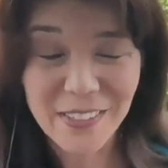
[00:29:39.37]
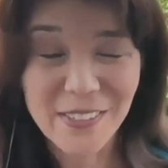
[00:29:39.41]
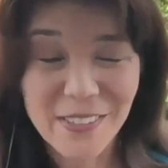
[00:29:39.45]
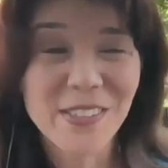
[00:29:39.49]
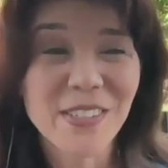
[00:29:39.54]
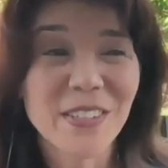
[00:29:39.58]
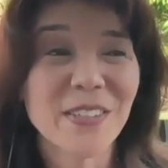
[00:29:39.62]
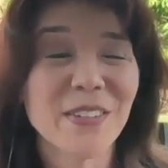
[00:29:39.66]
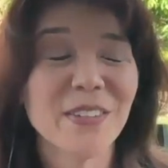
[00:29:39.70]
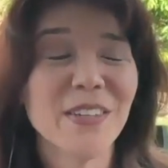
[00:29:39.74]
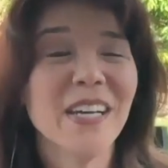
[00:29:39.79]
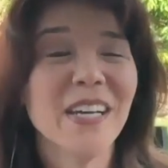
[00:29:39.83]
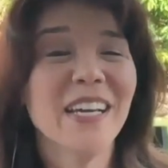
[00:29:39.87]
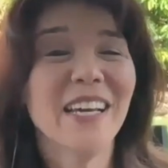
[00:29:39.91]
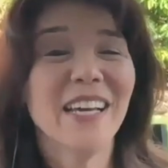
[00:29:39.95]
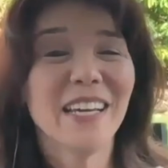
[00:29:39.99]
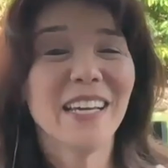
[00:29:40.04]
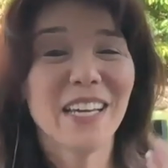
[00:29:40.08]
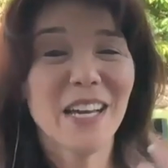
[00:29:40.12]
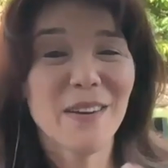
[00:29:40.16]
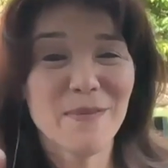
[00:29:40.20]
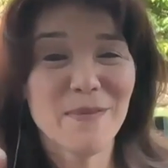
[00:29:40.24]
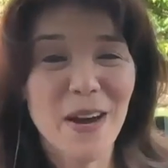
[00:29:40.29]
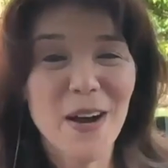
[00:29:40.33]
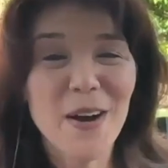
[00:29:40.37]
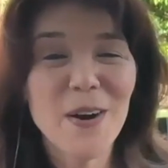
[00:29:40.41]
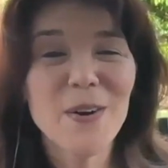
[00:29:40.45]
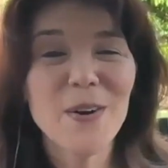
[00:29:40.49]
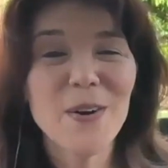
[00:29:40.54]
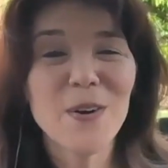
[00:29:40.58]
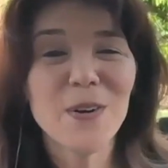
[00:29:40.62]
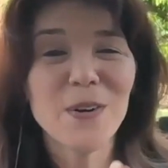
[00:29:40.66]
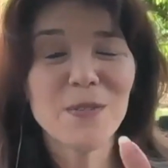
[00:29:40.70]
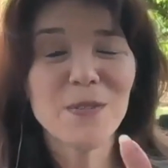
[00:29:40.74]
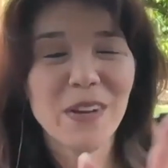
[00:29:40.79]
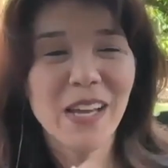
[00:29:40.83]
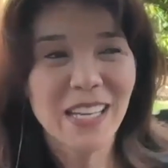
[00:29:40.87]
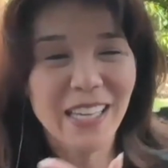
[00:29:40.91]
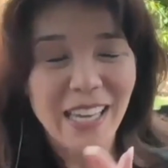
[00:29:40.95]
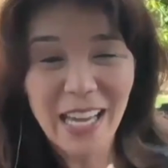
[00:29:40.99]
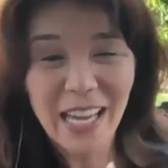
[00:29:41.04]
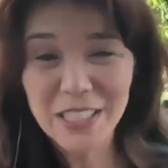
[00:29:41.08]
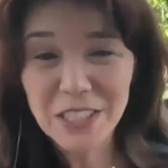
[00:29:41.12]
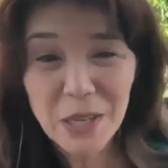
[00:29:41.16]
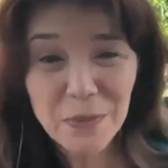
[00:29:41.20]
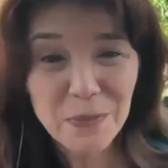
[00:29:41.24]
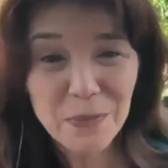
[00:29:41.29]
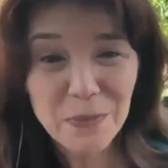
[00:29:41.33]
So come home,
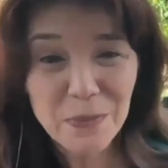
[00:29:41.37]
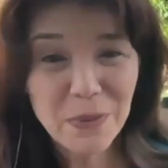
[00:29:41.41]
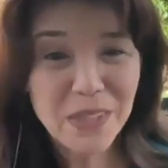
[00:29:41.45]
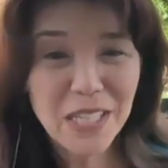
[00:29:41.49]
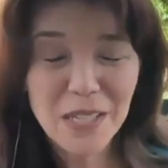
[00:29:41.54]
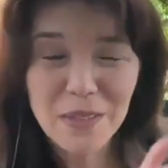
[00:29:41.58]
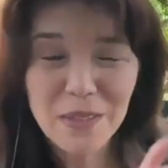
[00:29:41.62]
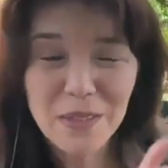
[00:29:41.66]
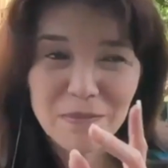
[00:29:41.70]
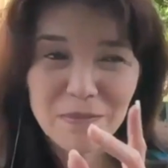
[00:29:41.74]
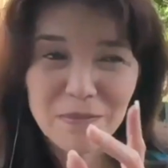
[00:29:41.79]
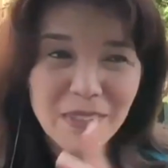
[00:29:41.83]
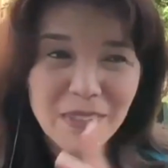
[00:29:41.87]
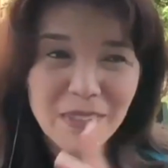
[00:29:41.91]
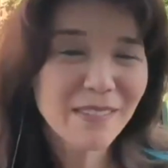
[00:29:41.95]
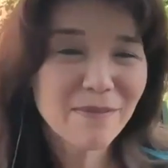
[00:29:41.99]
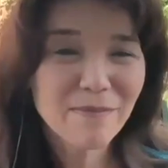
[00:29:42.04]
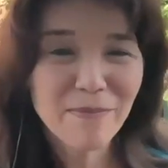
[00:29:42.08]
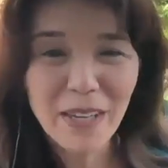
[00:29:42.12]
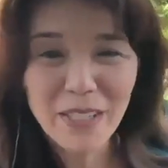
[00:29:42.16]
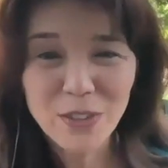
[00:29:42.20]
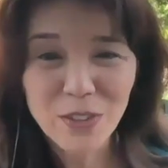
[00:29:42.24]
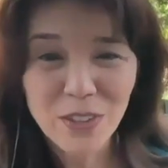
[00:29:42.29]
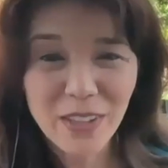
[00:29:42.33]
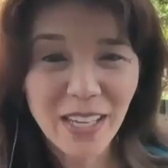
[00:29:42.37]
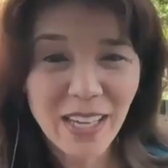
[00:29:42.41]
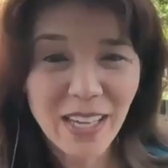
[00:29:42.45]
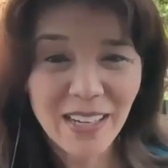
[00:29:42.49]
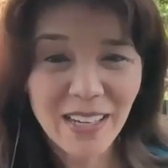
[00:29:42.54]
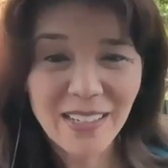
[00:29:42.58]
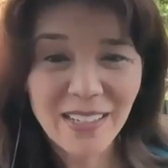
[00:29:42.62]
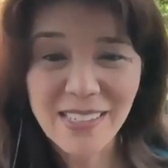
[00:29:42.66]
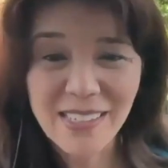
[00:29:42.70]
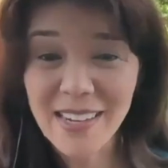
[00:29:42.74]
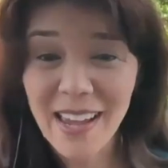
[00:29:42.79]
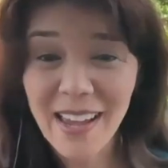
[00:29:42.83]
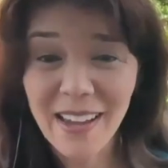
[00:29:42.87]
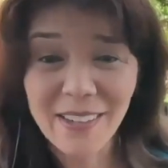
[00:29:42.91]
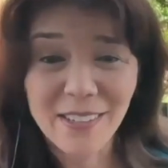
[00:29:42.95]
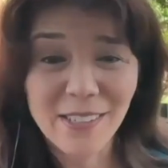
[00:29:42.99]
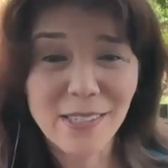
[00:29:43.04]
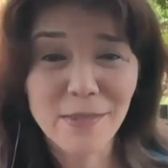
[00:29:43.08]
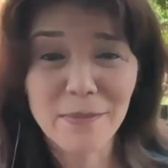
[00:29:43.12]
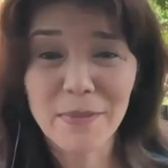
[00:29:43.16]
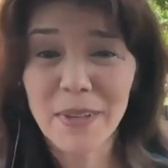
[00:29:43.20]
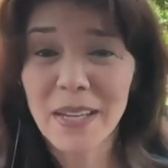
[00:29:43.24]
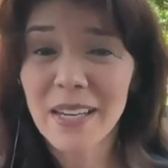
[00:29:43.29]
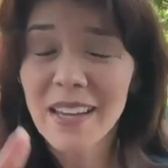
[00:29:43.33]
catch up with them, make sure they got a snack
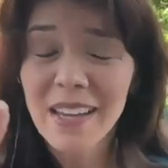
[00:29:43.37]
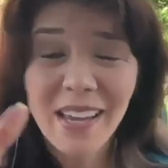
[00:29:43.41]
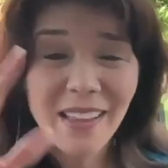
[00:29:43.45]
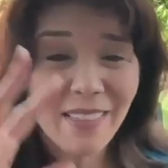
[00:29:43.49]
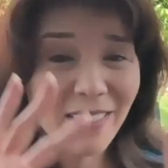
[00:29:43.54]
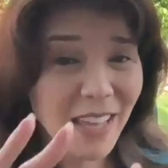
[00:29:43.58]
or something.